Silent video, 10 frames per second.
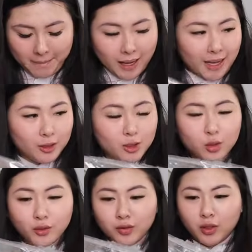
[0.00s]
I got
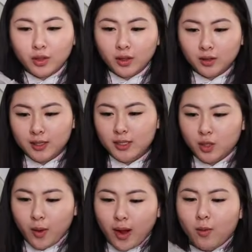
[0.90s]
2 of these
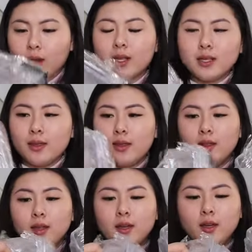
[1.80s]
square ones and
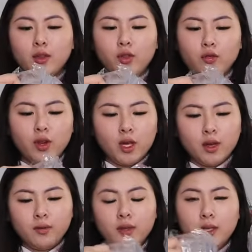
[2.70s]
then like 3
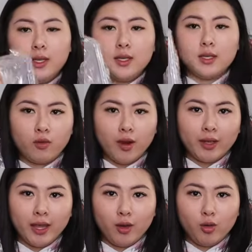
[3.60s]
of these
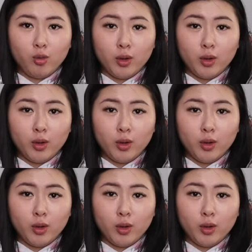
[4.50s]
rectangle